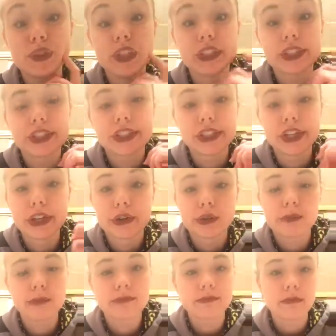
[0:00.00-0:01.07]
So
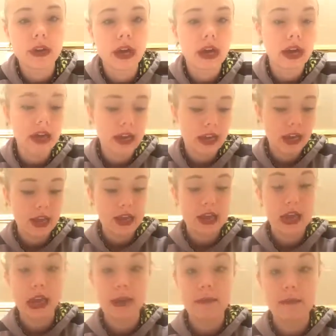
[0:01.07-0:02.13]
I
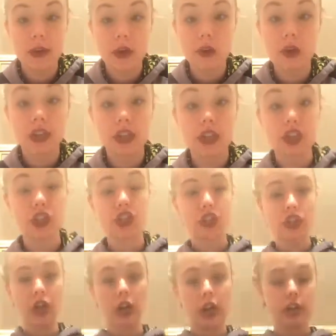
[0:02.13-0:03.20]
am going to
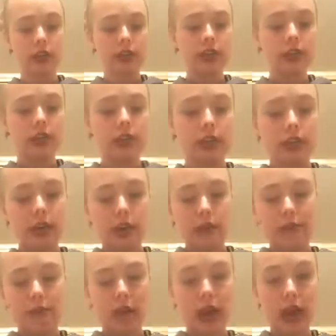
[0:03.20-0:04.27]
start
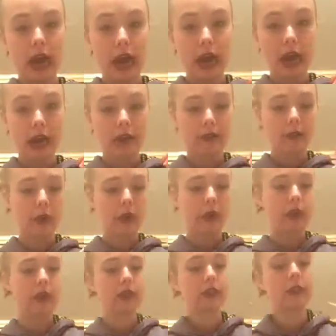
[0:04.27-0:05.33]
by putting
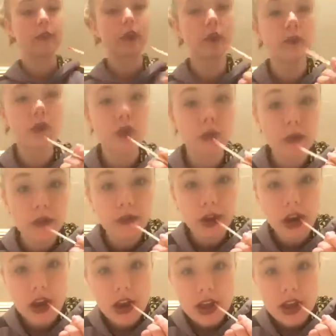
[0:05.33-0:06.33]
on some Oops Remover.